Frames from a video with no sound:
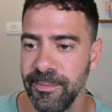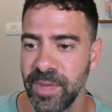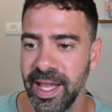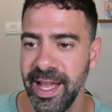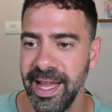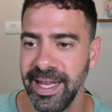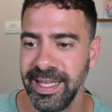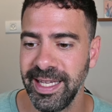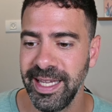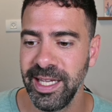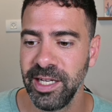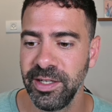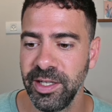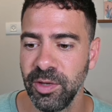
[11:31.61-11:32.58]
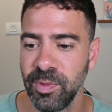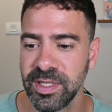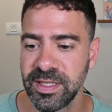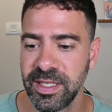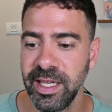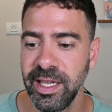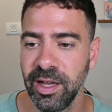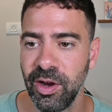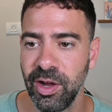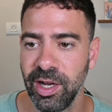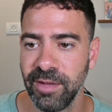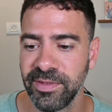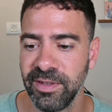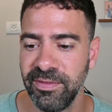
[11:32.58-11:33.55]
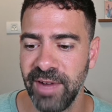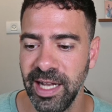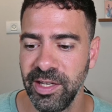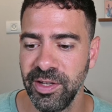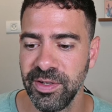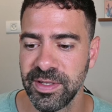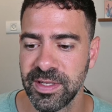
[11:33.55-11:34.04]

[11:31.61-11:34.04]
and here you will see all of the values